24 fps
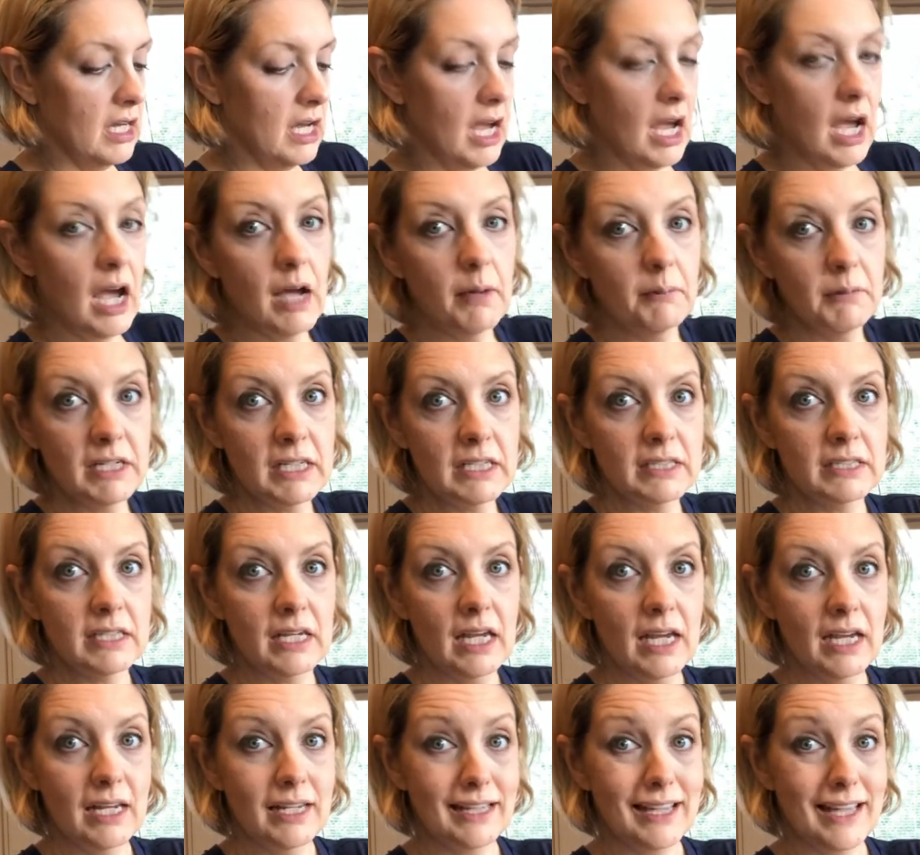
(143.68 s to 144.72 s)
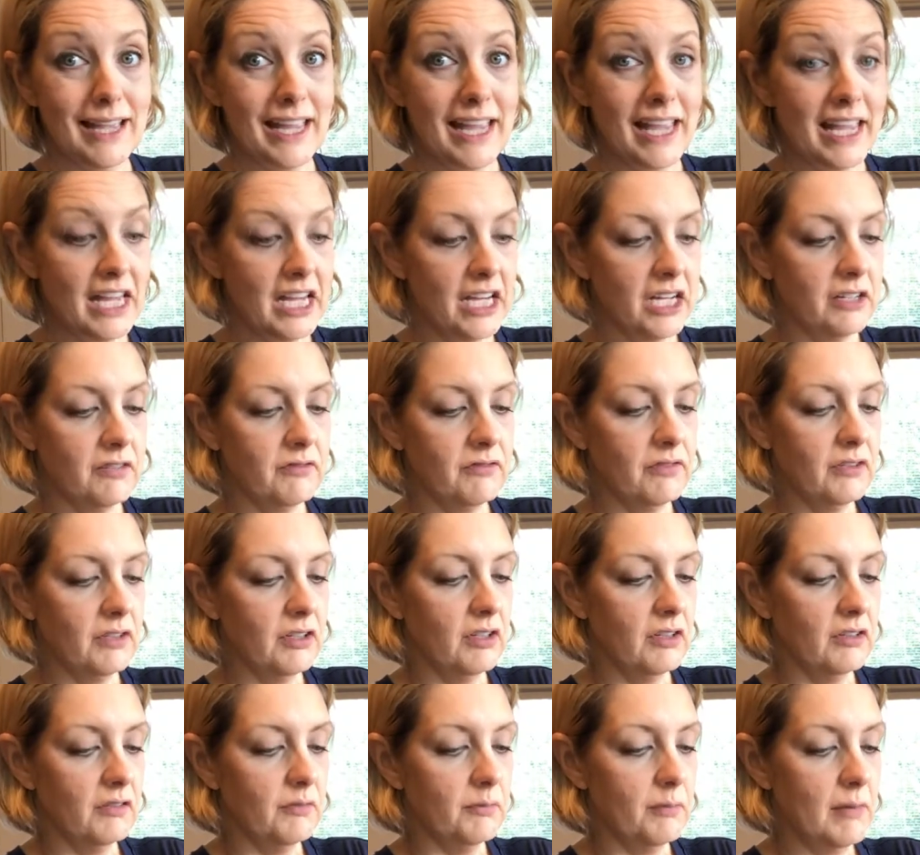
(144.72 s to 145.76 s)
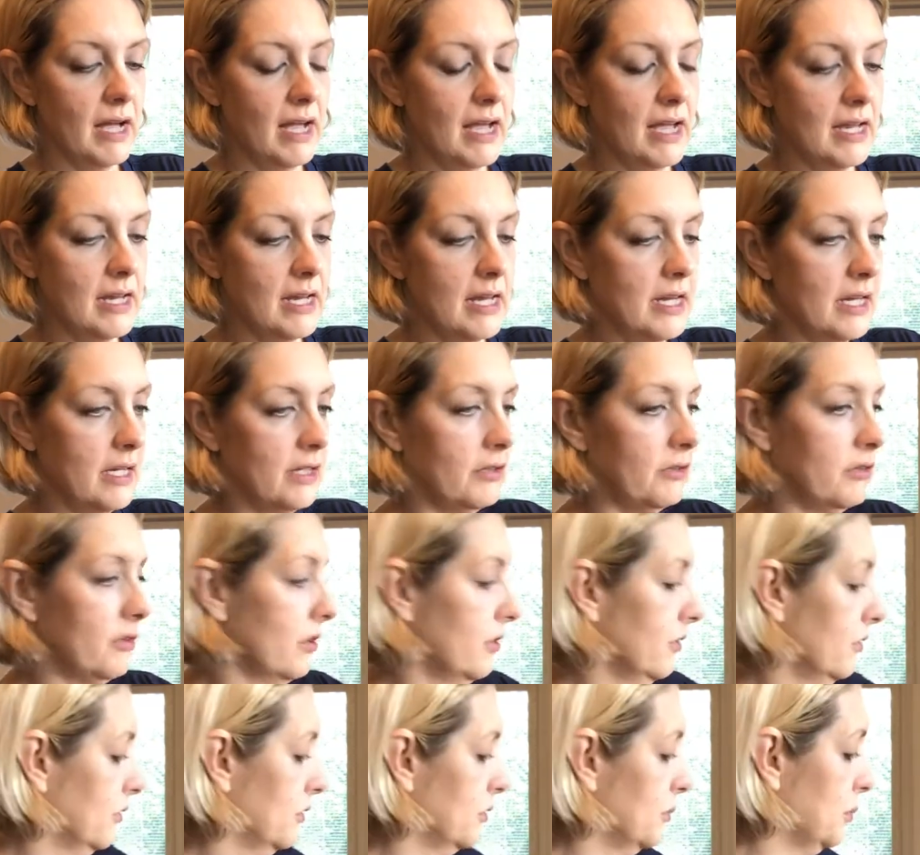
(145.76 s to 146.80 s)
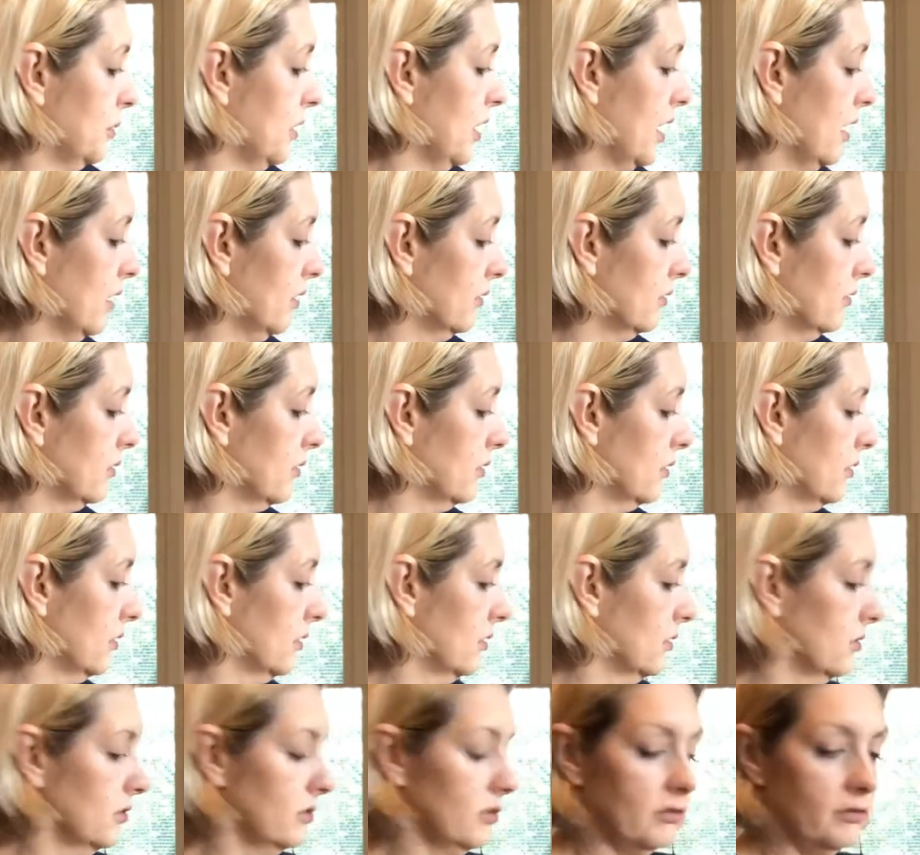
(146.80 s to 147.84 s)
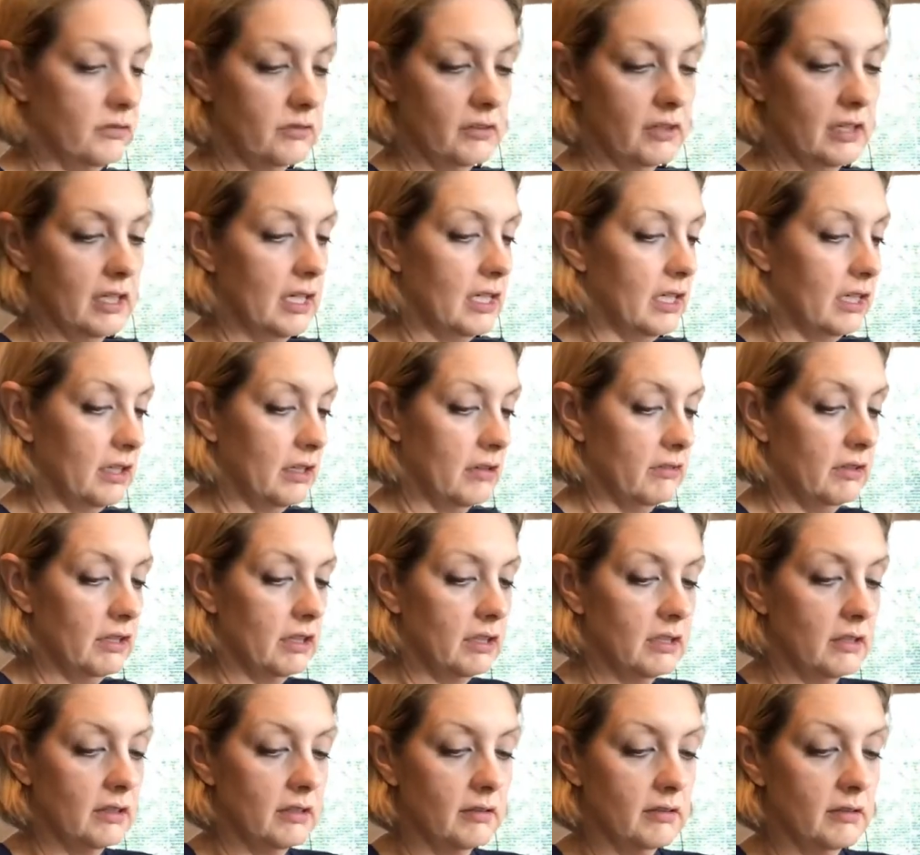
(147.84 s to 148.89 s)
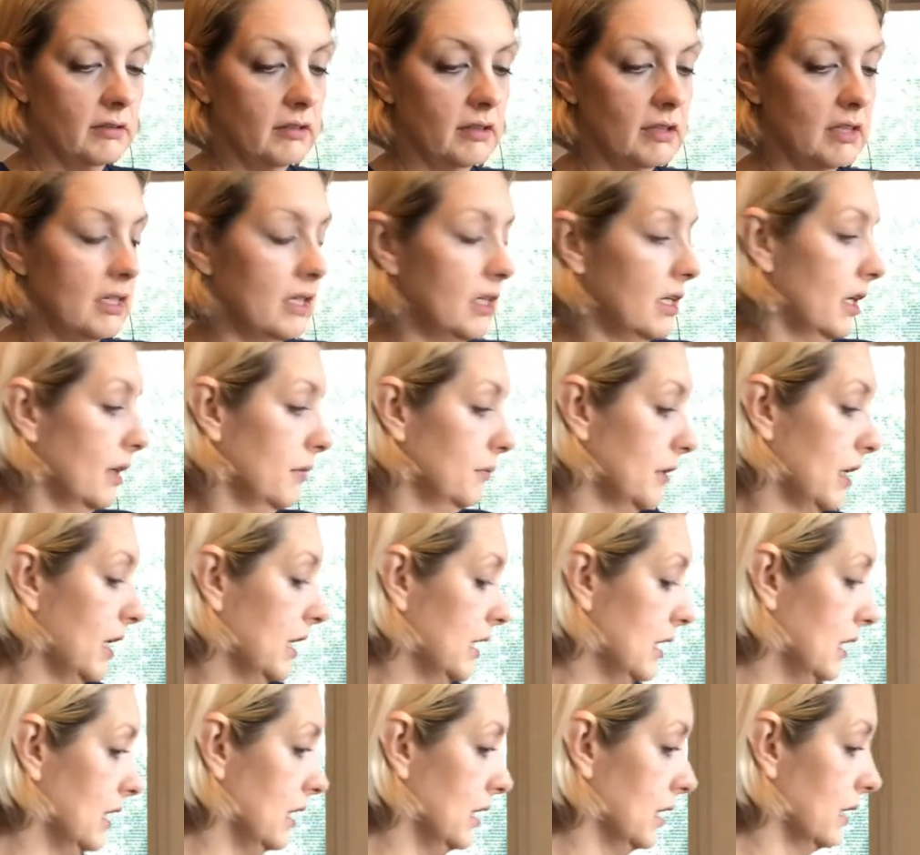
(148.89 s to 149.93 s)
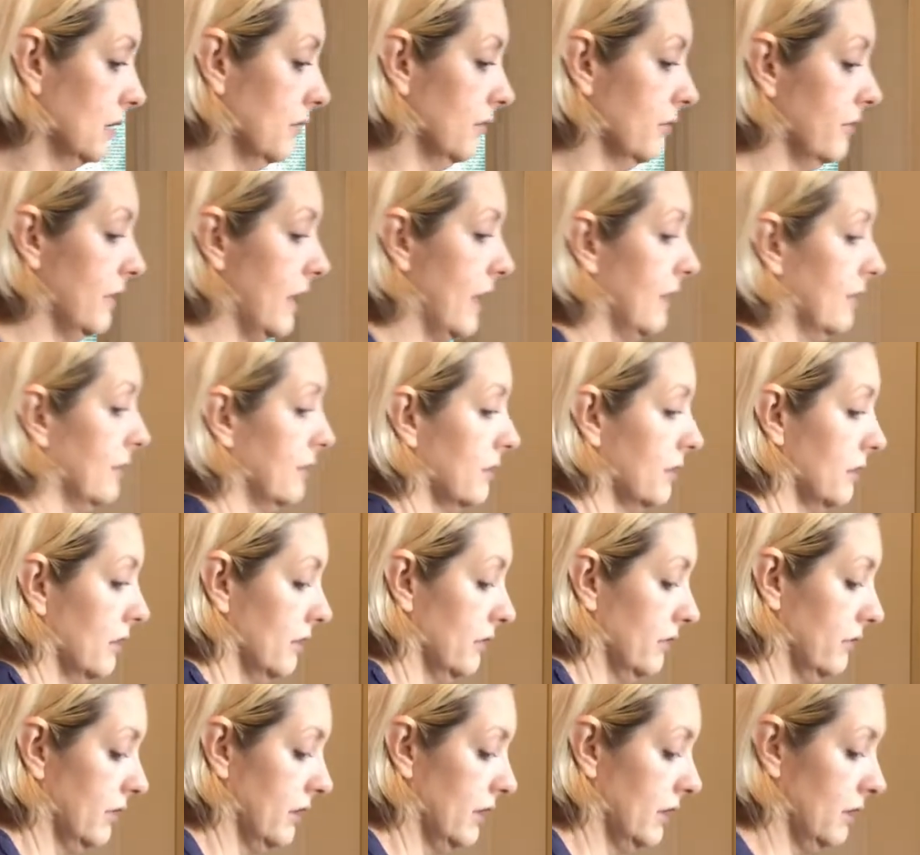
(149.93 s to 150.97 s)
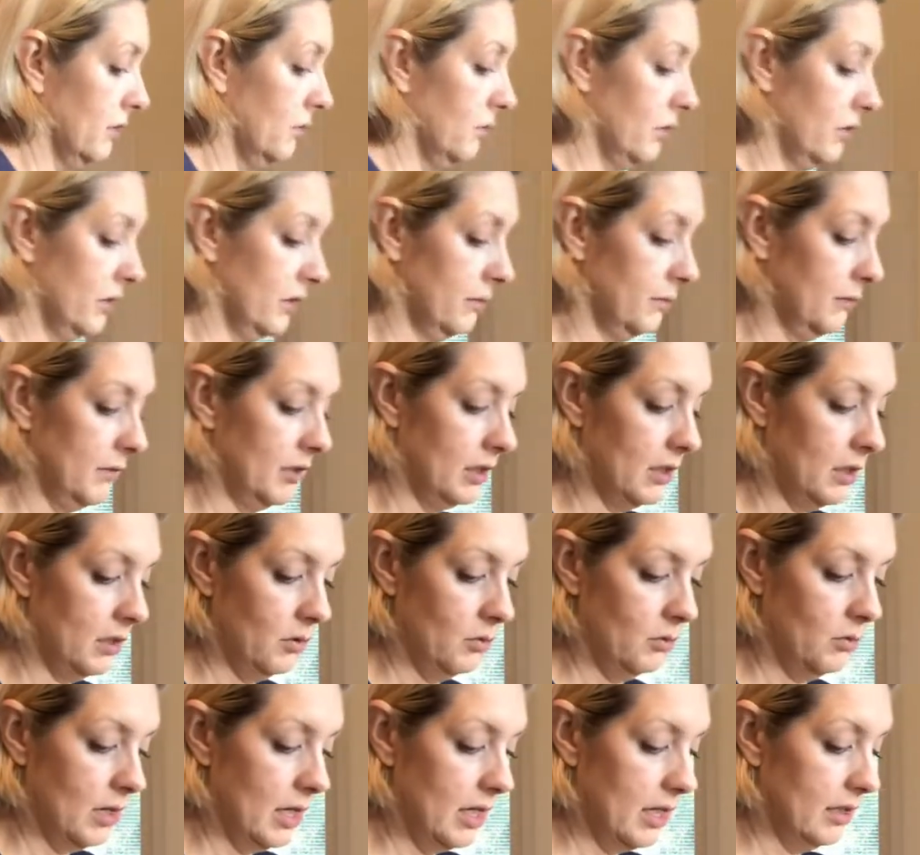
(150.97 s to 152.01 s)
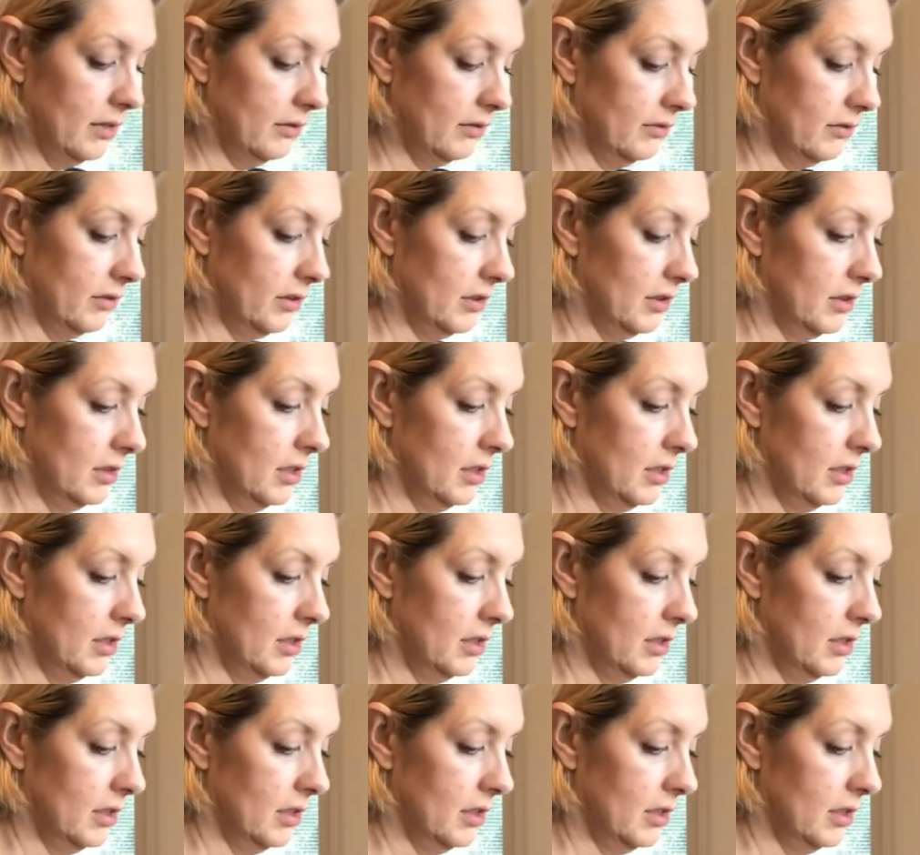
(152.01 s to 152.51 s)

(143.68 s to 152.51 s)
I'm going to take a handful of my hand-grown sprouts just for the heck of it, because I'm not eating them fast enough and I don't want them to go to waste.